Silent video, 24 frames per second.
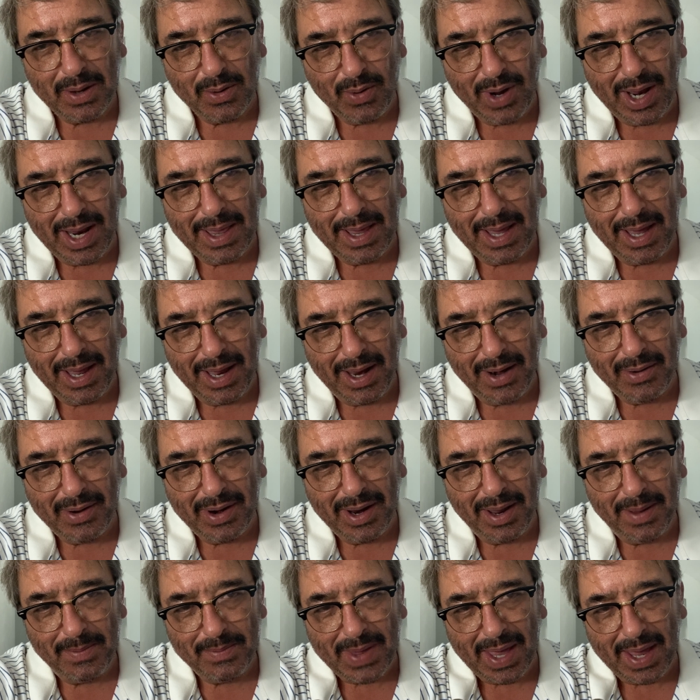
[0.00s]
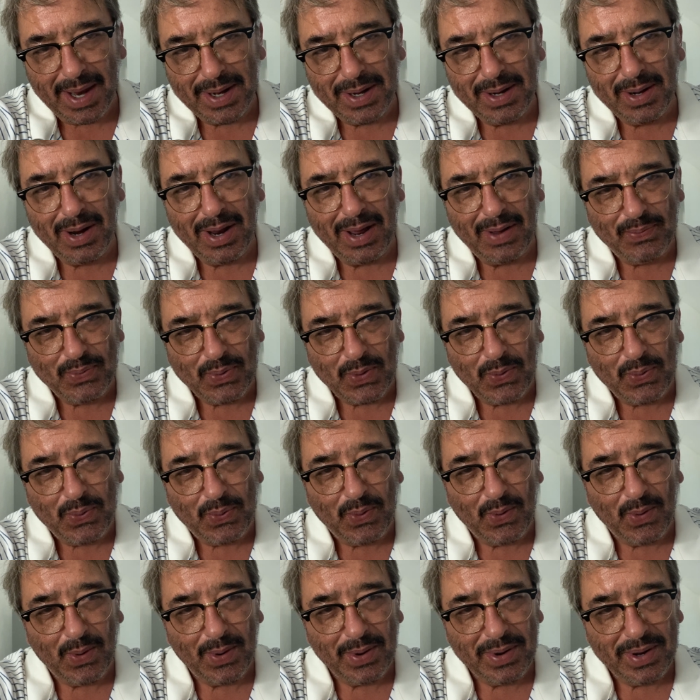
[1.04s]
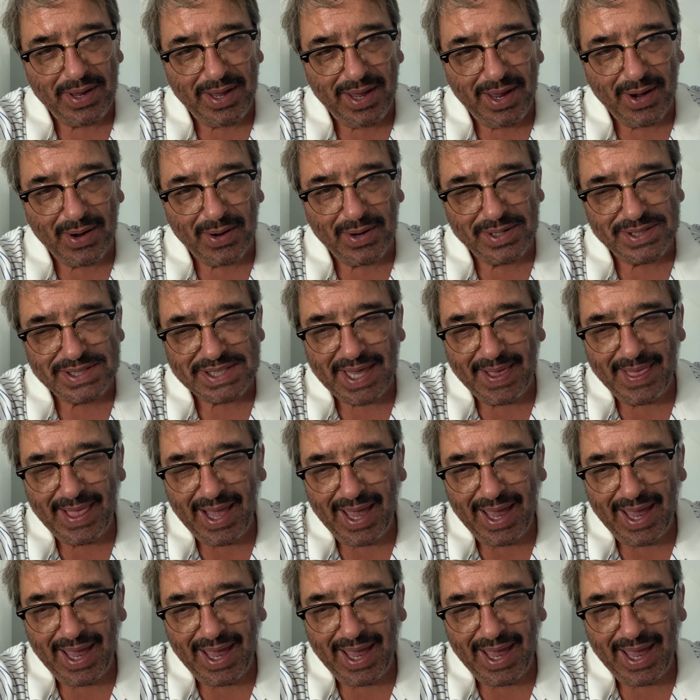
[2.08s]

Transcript: Guadalajara on and off for 4 years,